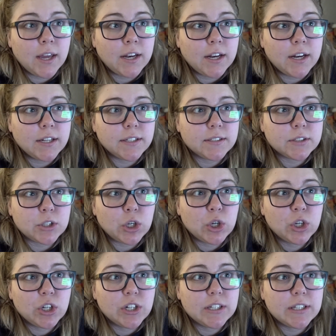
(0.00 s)
And it is
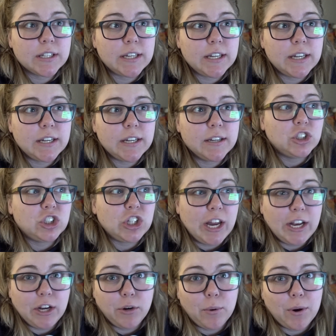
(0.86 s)
currently
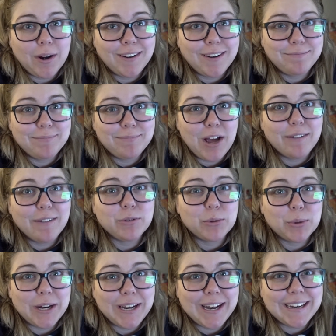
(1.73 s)
January
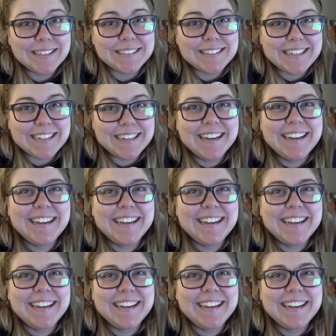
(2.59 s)
of 2019.